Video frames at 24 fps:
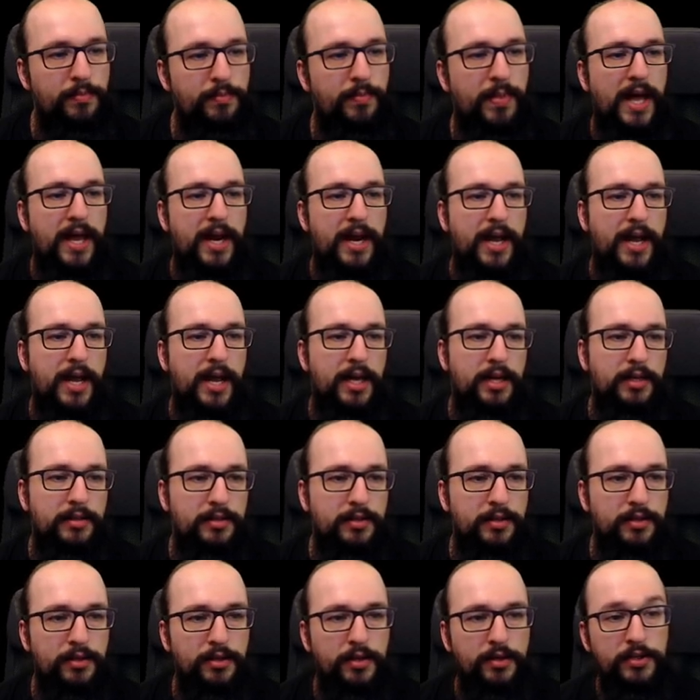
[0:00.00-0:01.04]
a
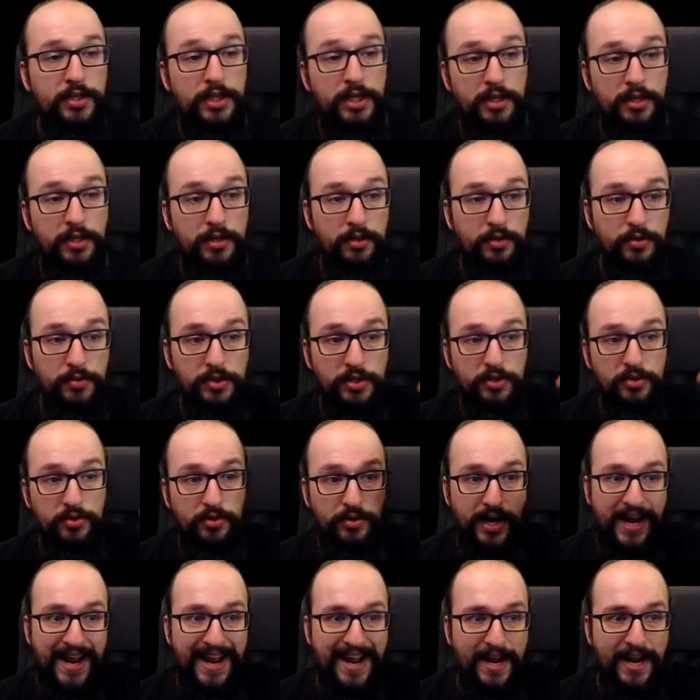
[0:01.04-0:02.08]
badass. You know, she uses her
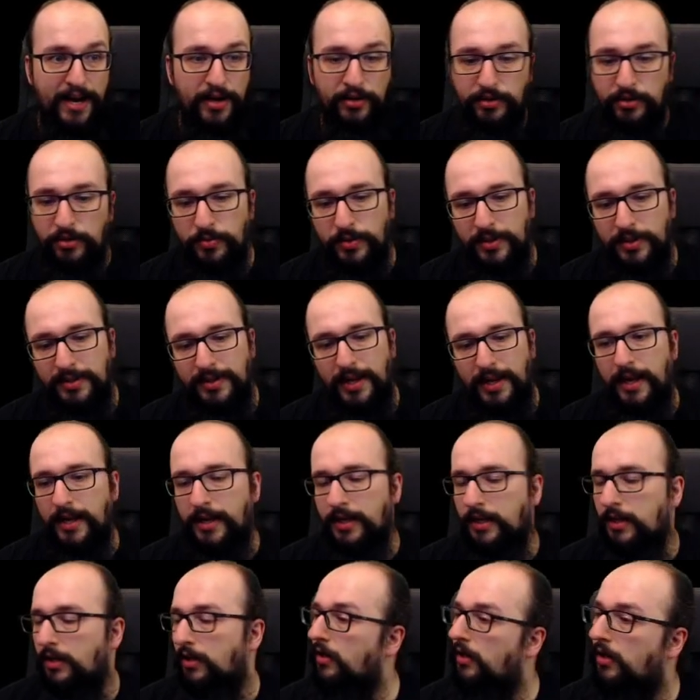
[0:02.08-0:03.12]
hair to
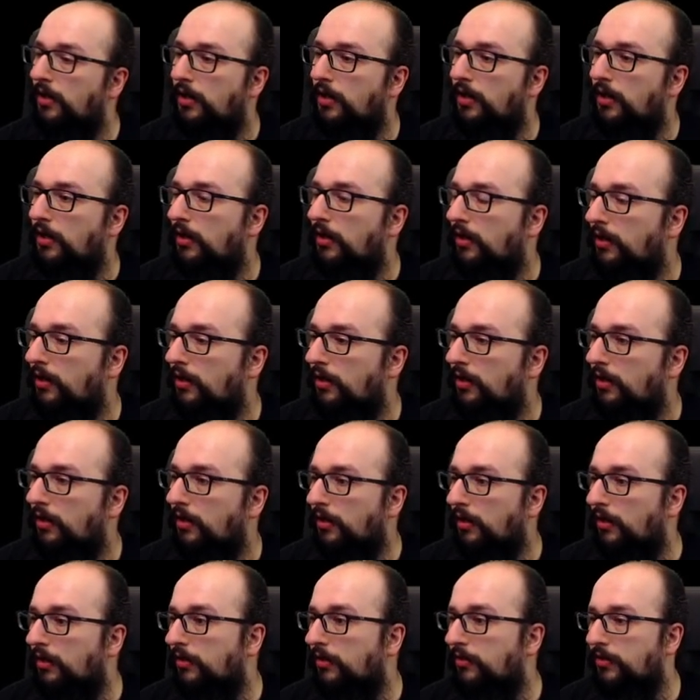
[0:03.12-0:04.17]
attack.
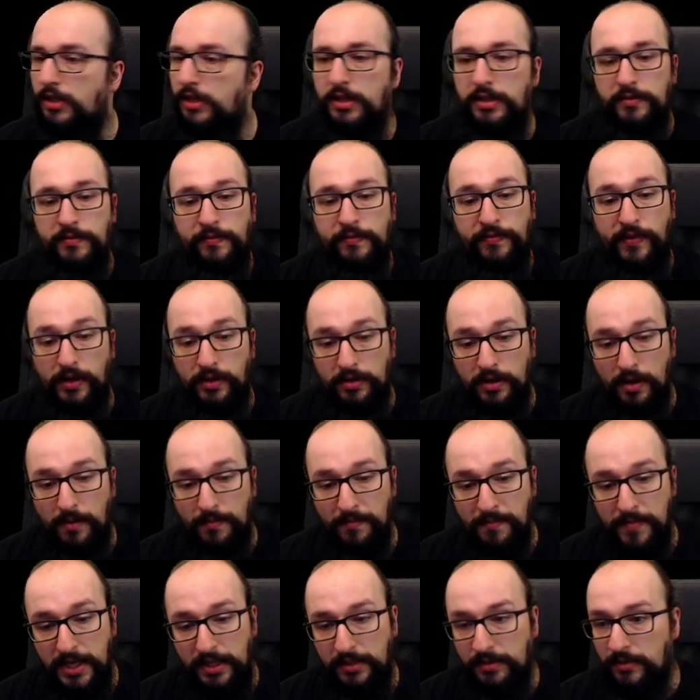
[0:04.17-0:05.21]
You know, she does fucked up
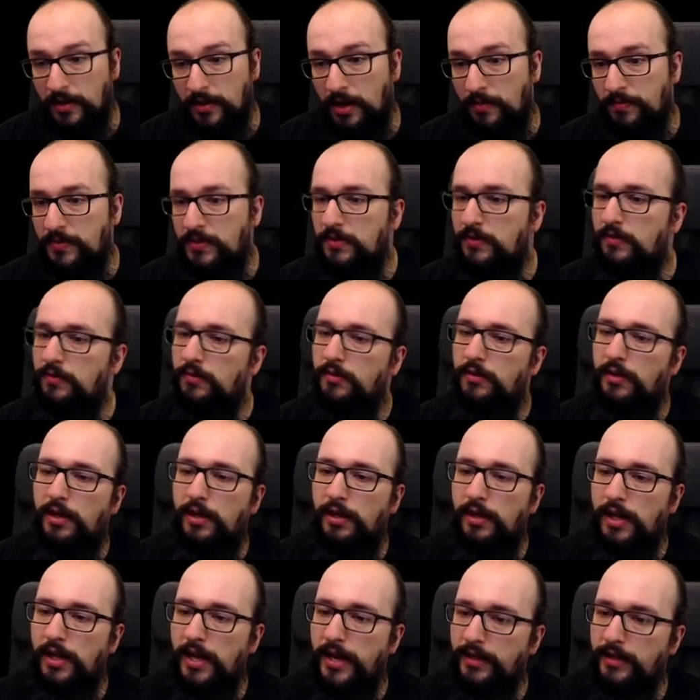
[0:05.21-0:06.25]
mix-ups. I
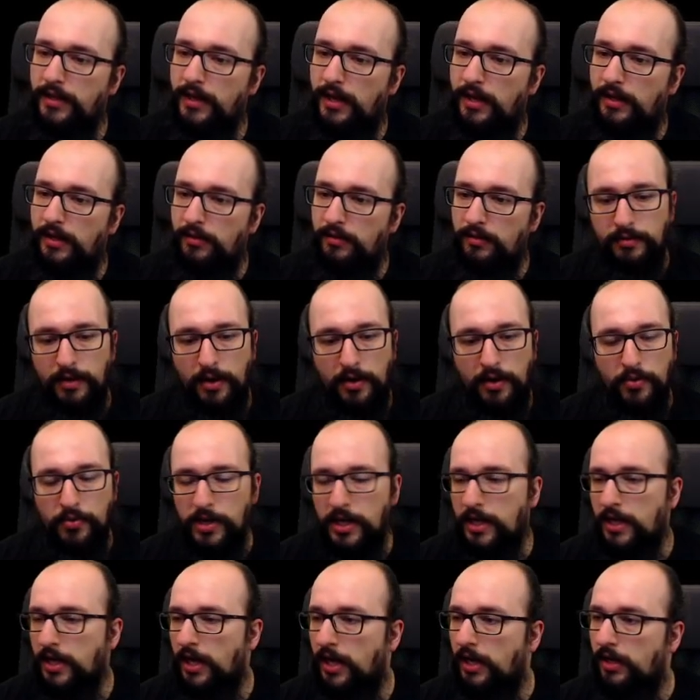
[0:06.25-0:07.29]
like that. The
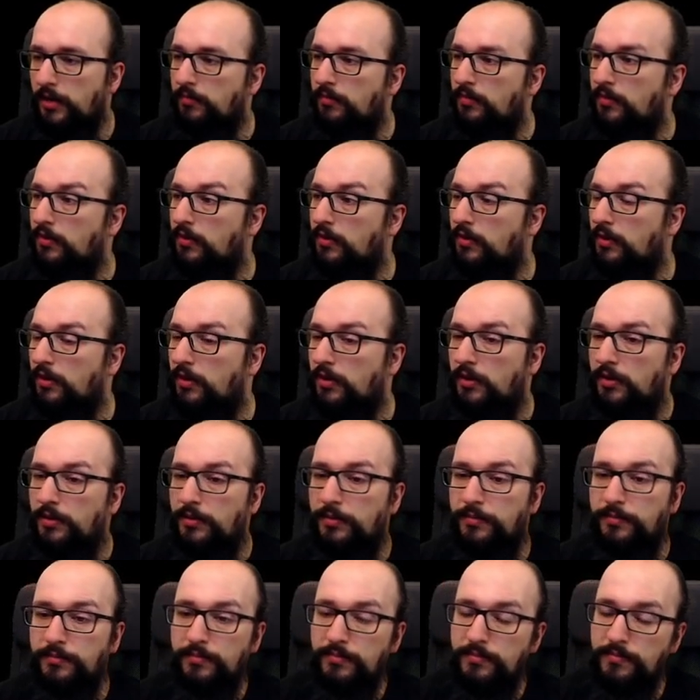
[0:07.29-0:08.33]
Oki game.
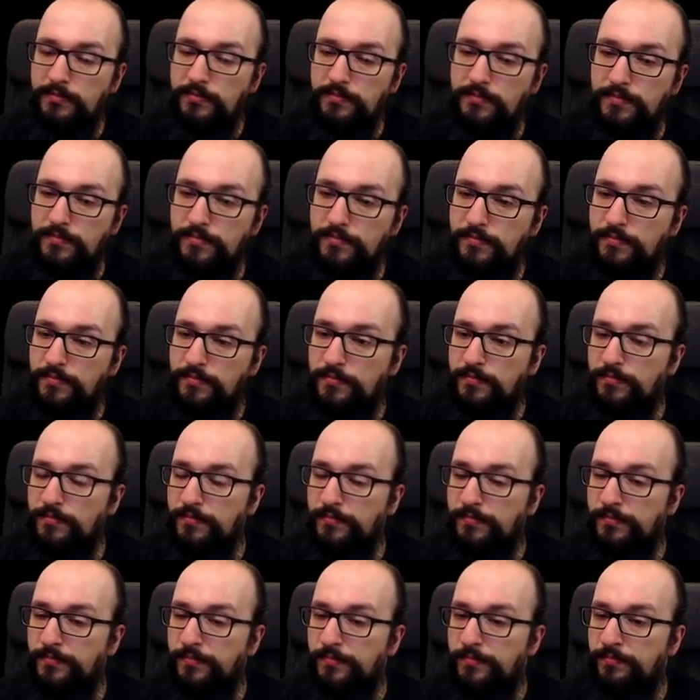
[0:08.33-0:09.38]

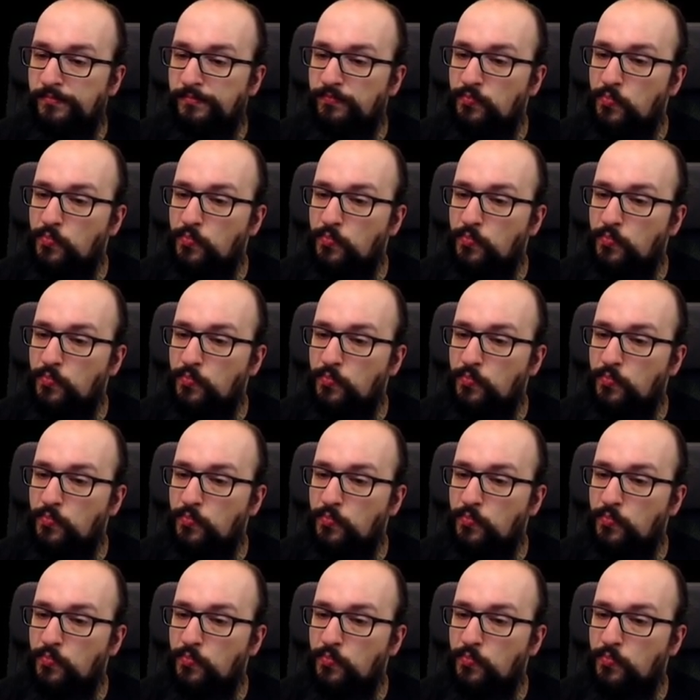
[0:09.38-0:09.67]
Mm,